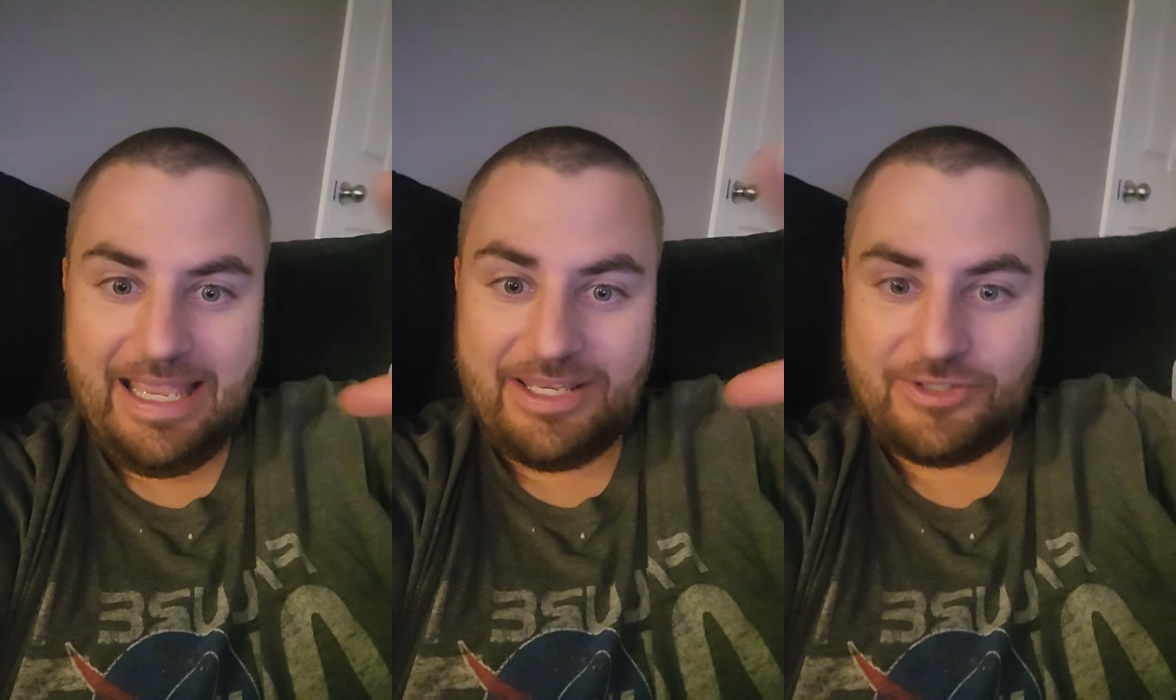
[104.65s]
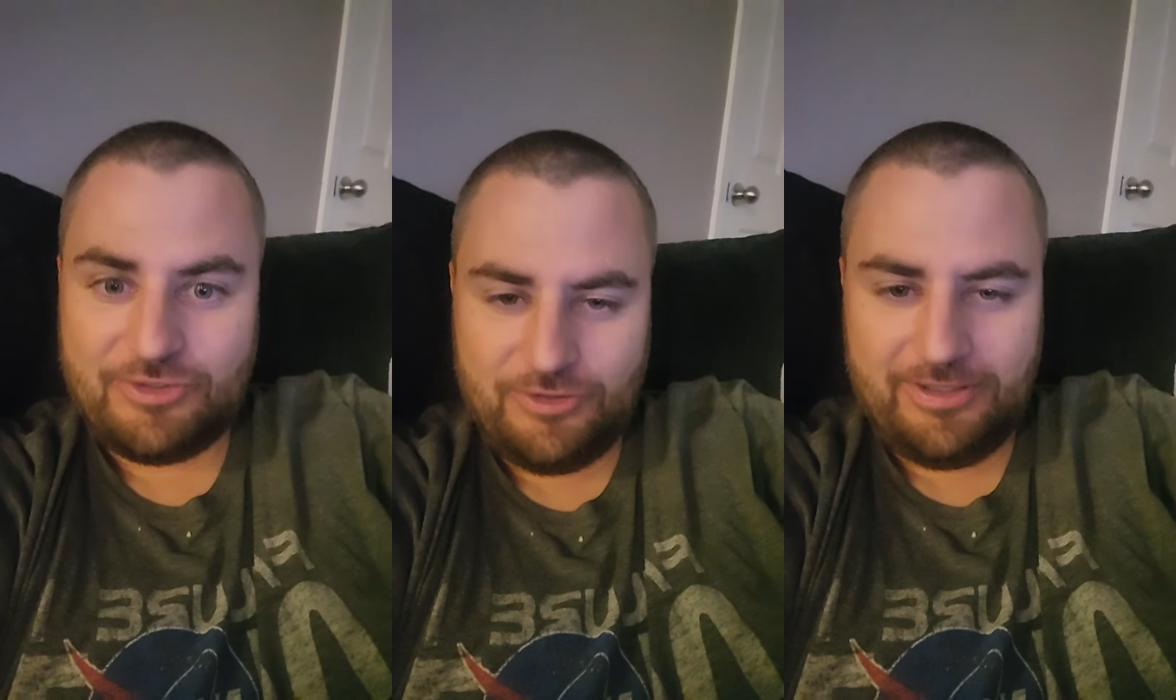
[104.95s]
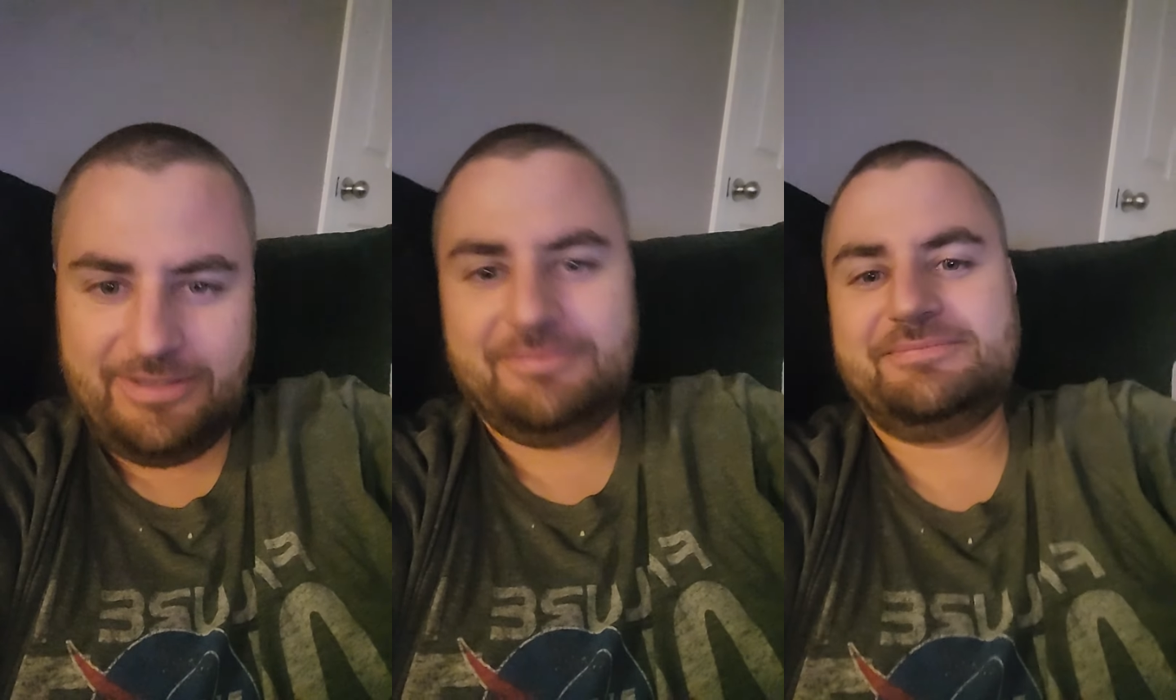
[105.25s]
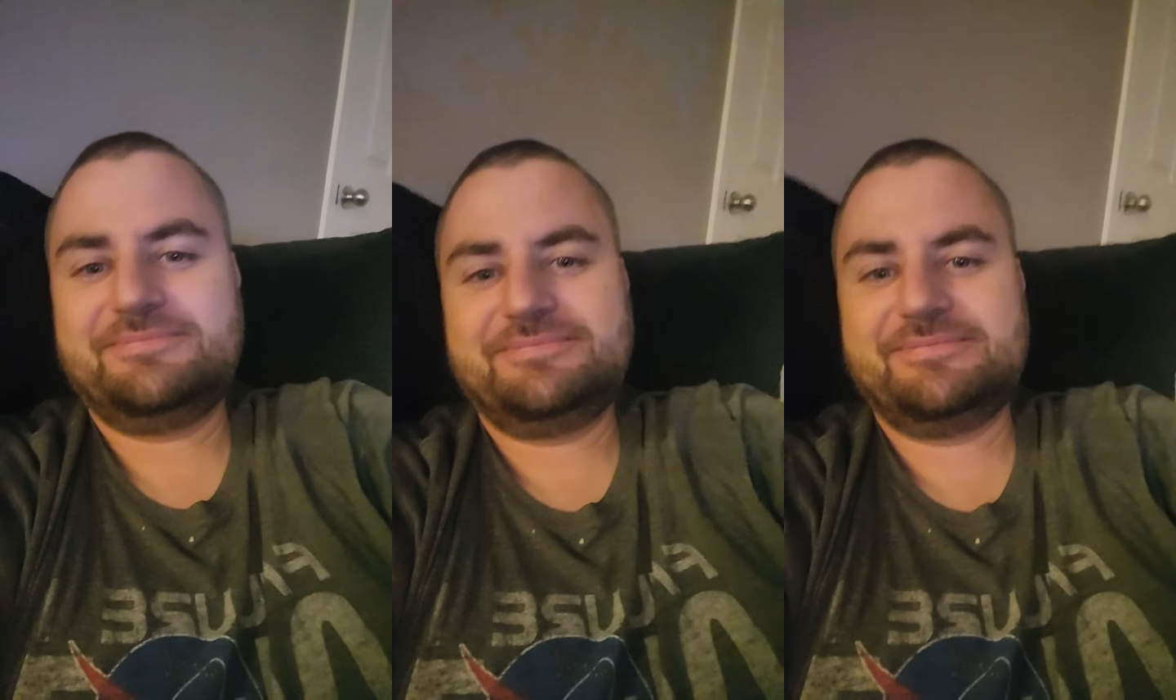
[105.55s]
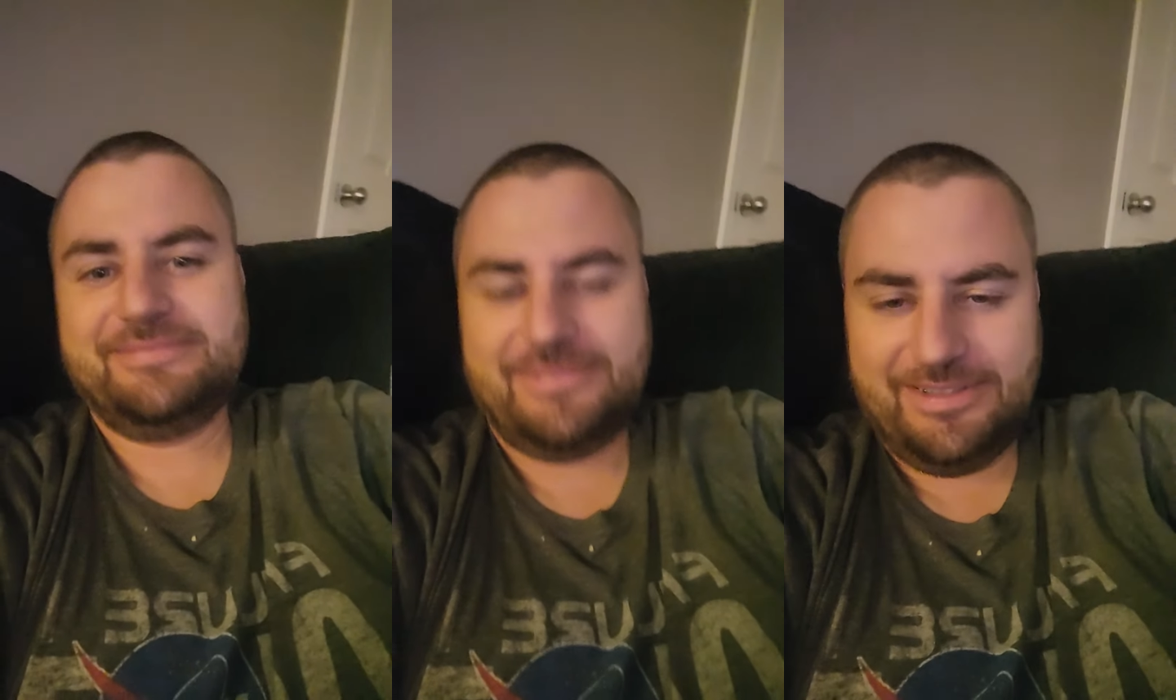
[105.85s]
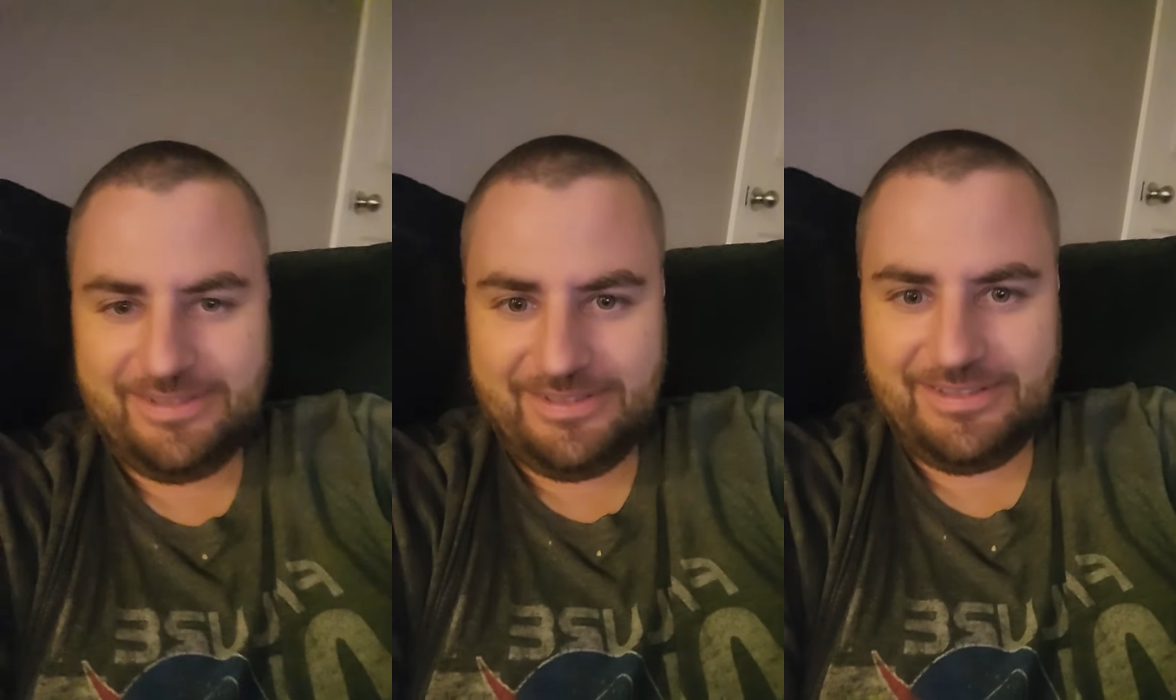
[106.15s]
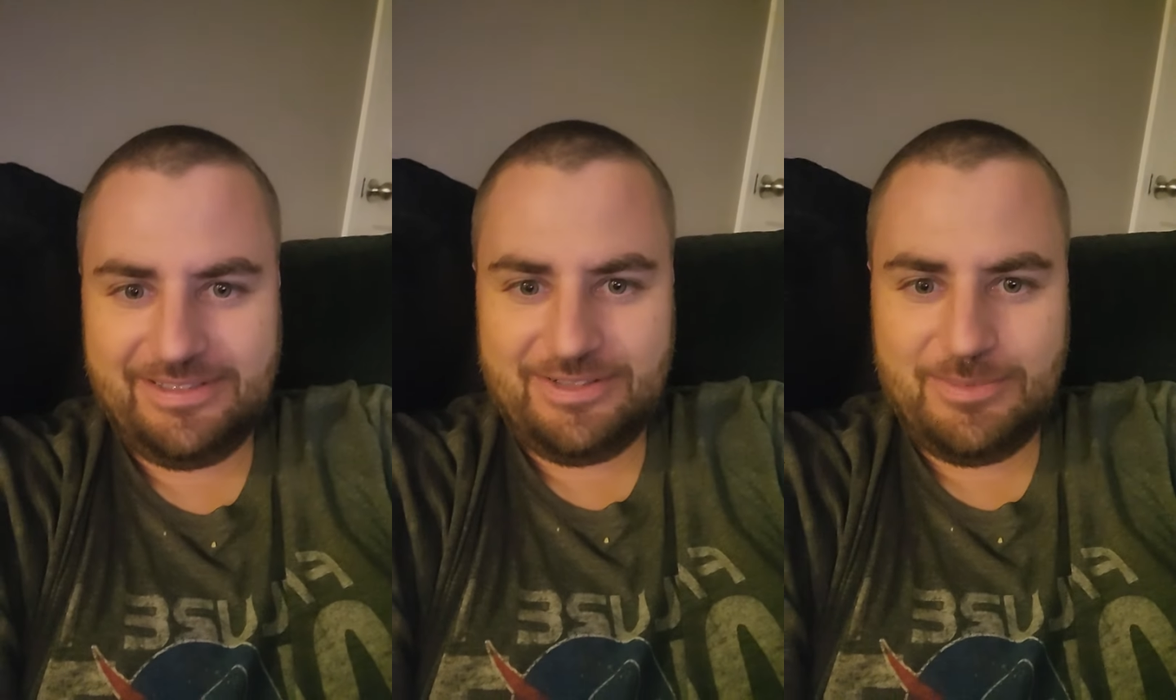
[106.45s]
history
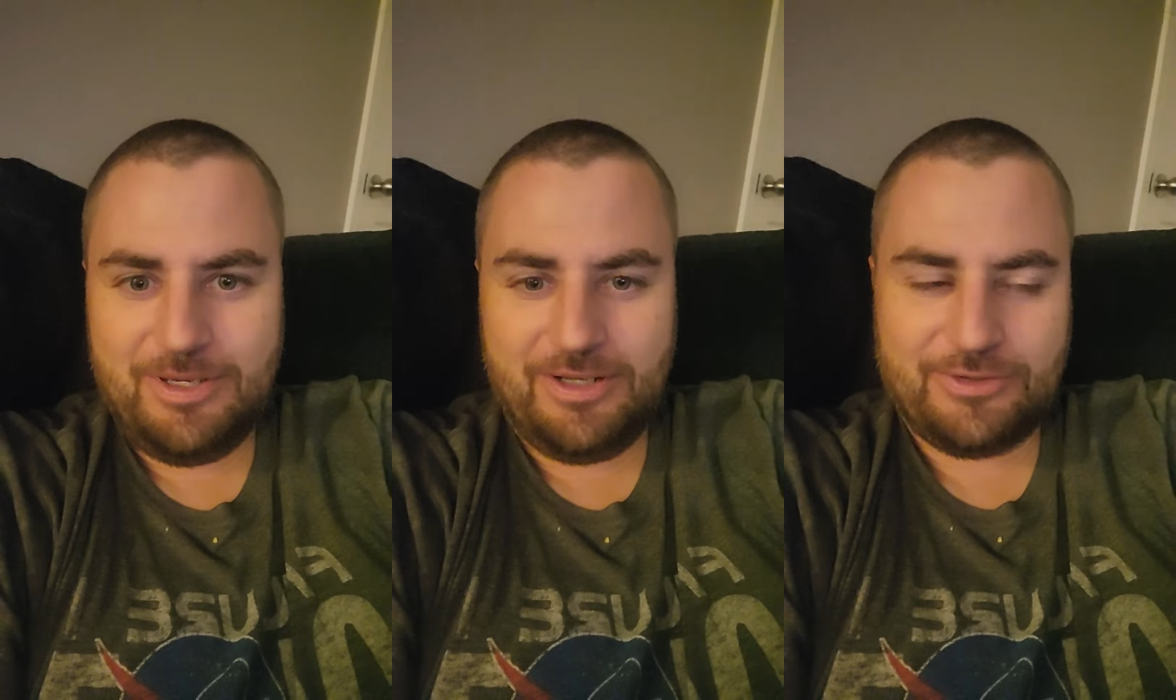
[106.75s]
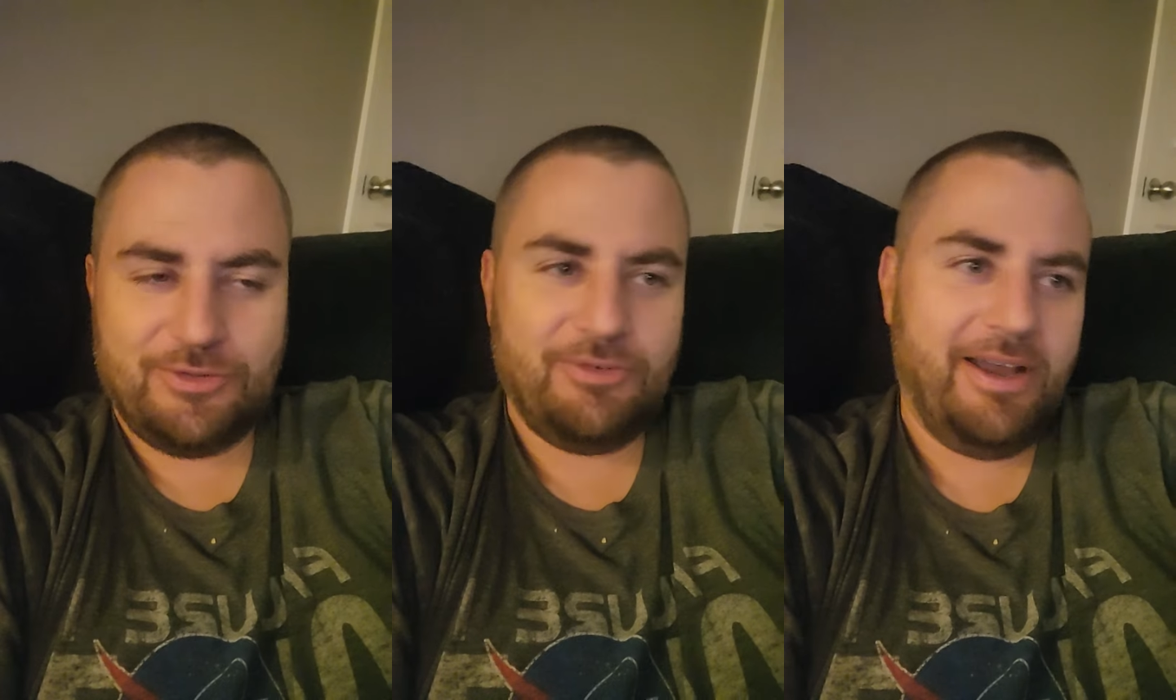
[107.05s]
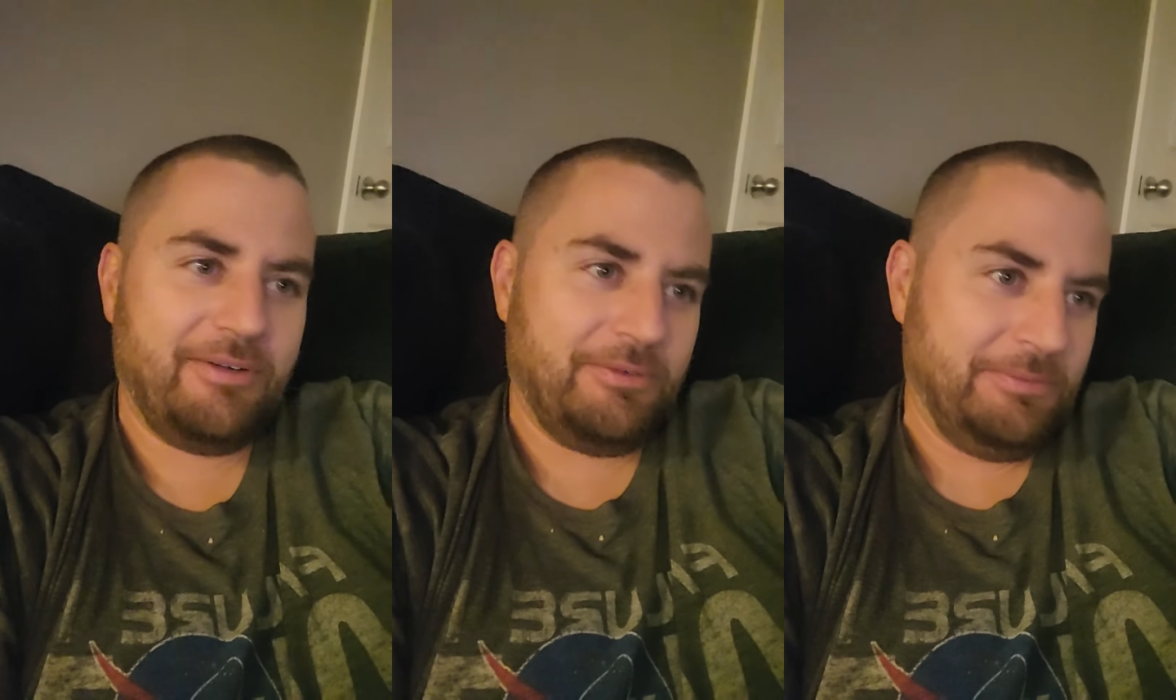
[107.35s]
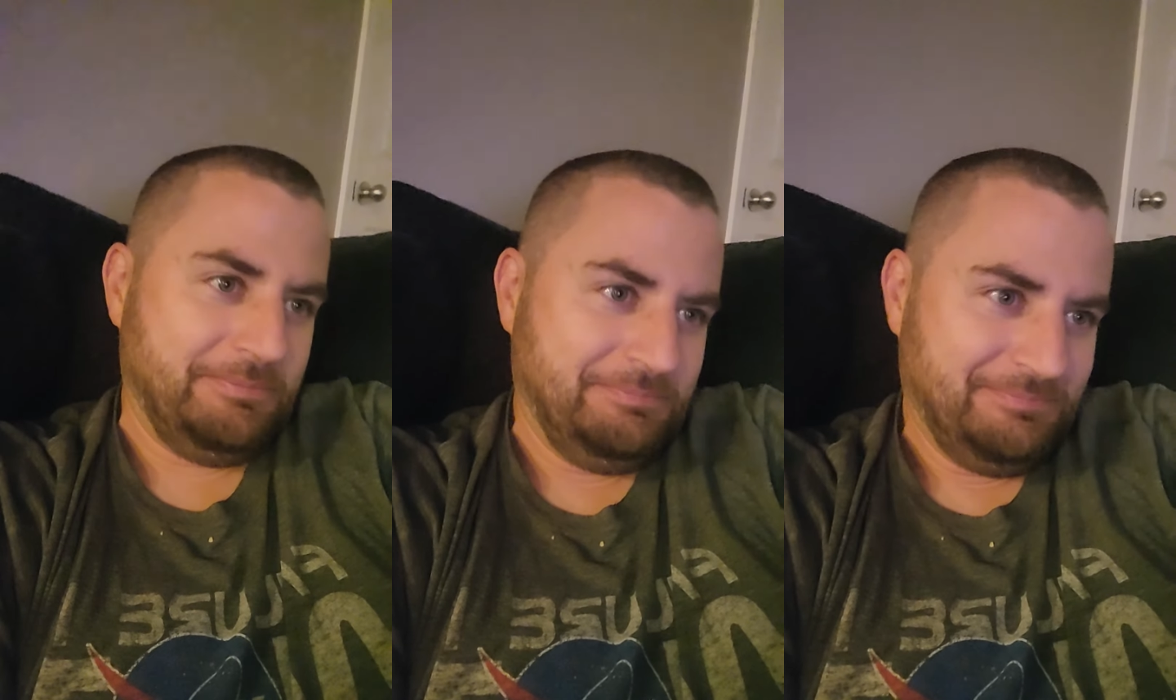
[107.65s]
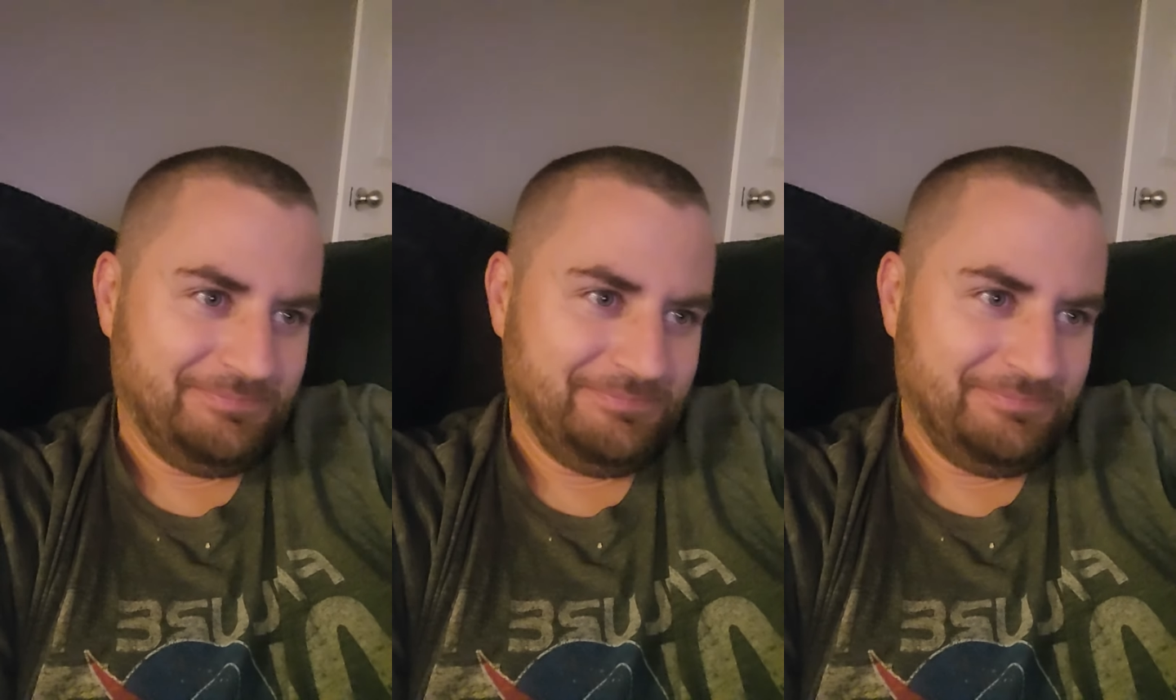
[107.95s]
to be on Survivor.